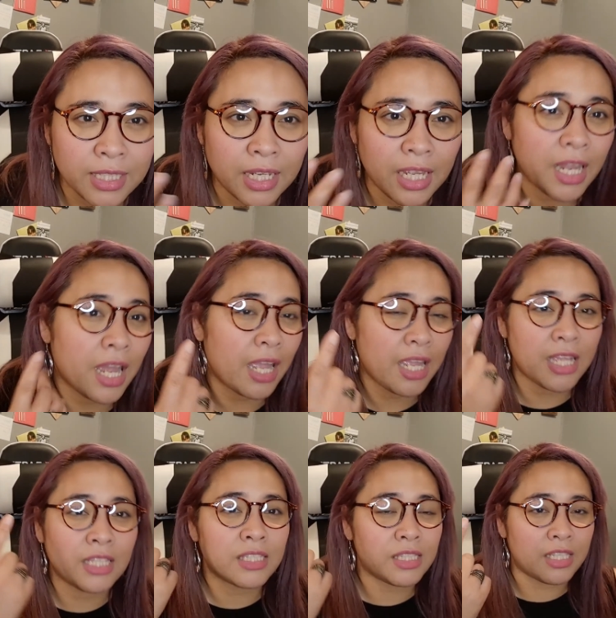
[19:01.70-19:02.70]
like it,
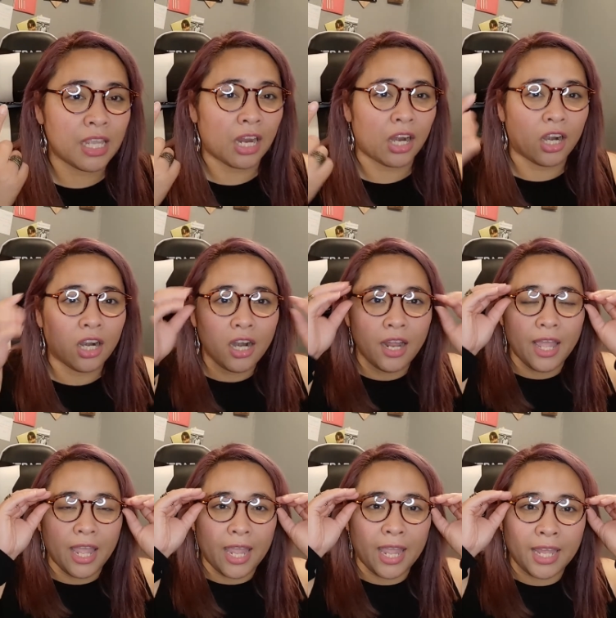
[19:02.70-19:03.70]
it's there
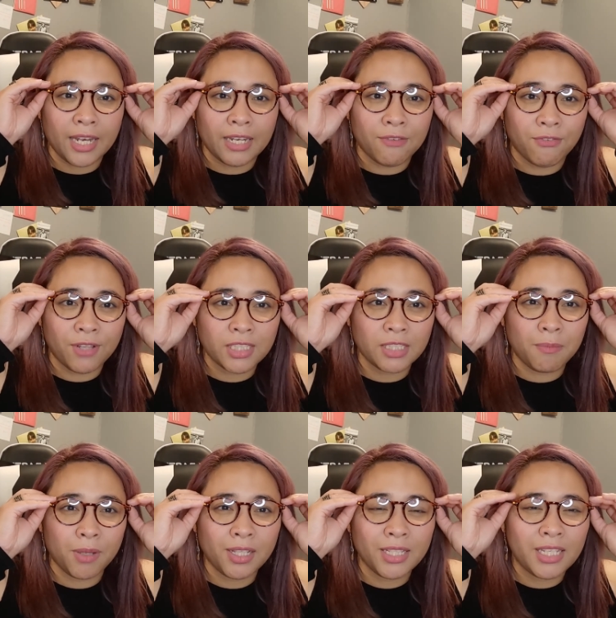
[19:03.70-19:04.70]
and the
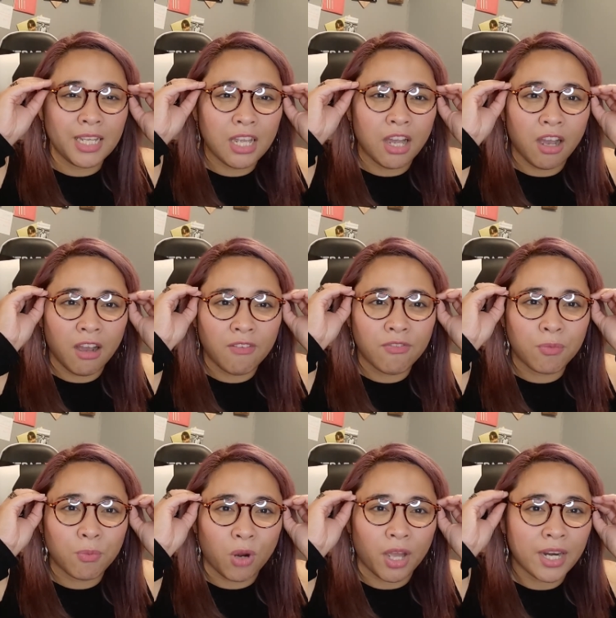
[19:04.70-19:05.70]
flexibility of the
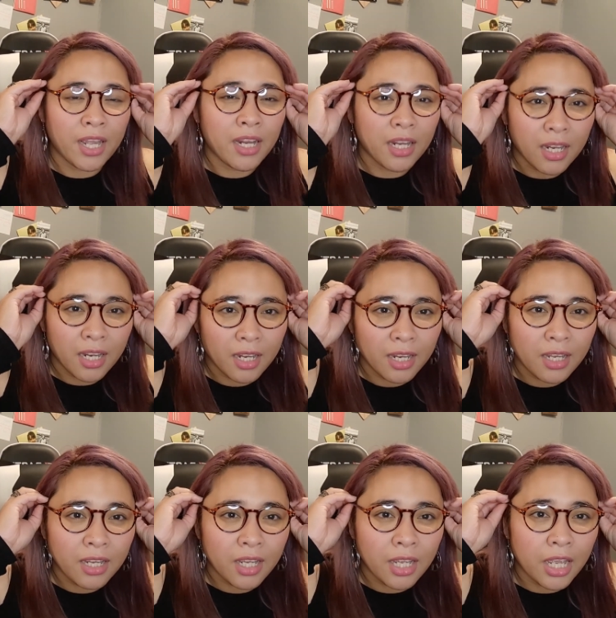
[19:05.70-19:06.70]
product
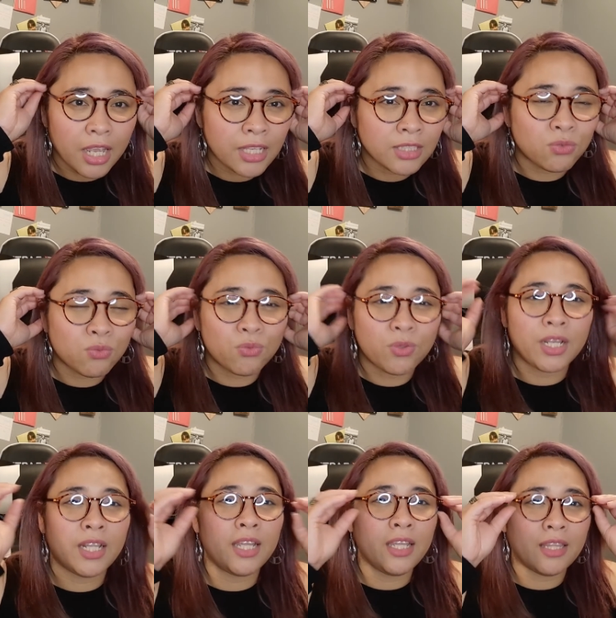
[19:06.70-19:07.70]
is
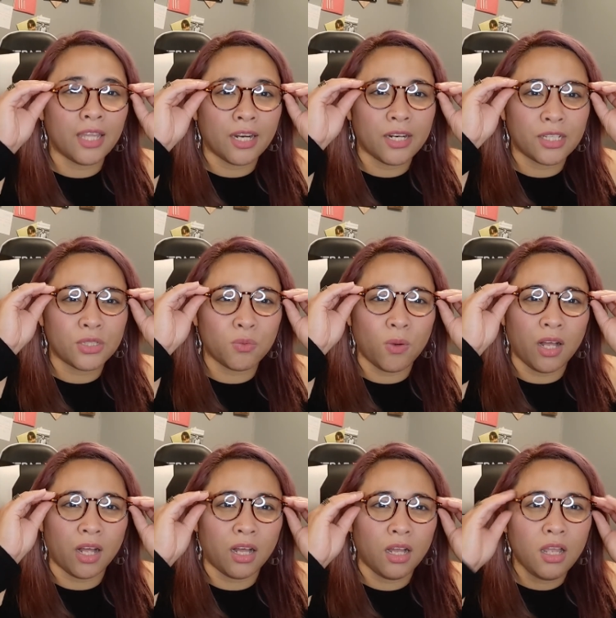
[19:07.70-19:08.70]
really there as
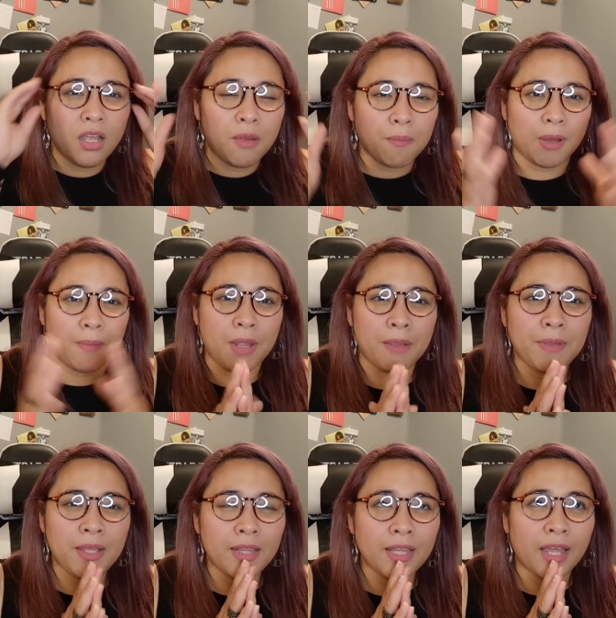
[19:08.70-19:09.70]
well but
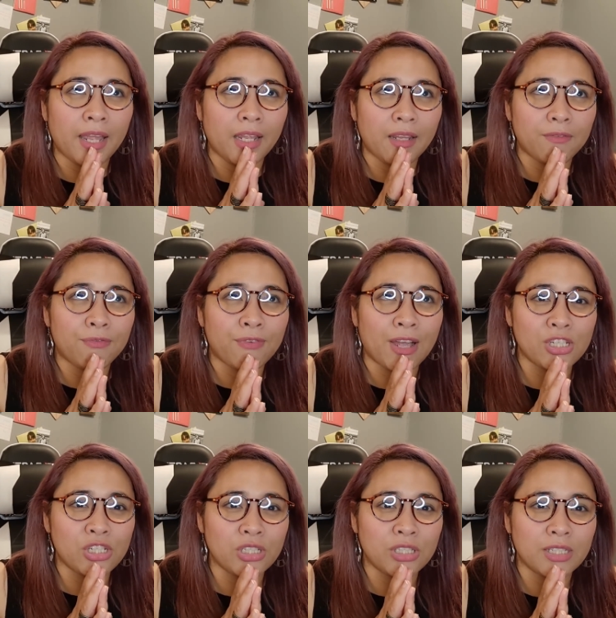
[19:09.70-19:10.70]
maybe like
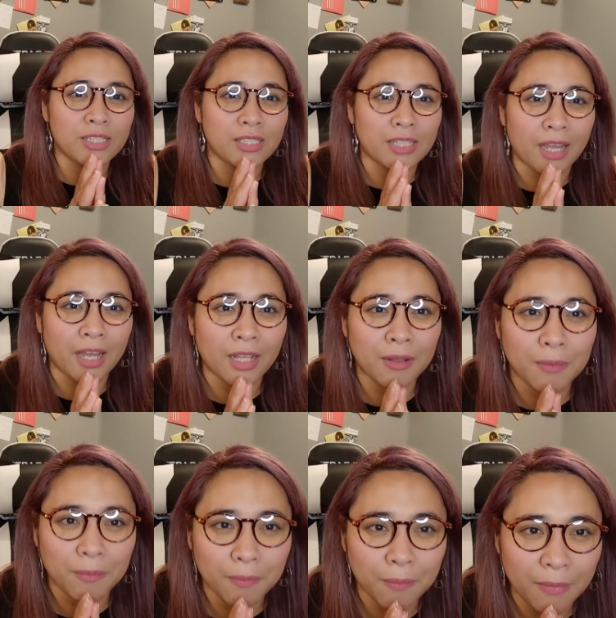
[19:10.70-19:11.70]
fashion style
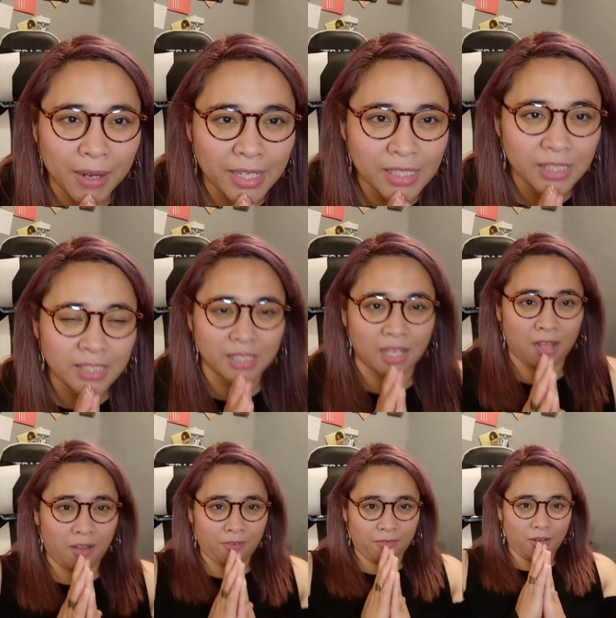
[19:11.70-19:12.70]

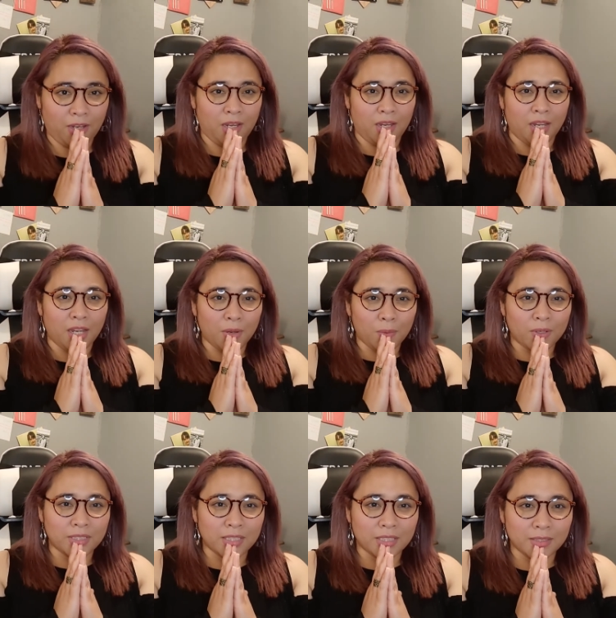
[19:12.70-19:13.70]
myself it
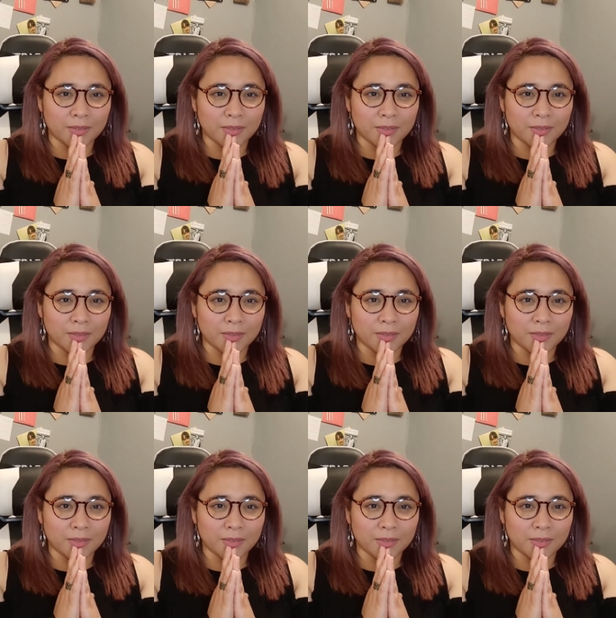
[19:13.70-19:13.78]
wasn't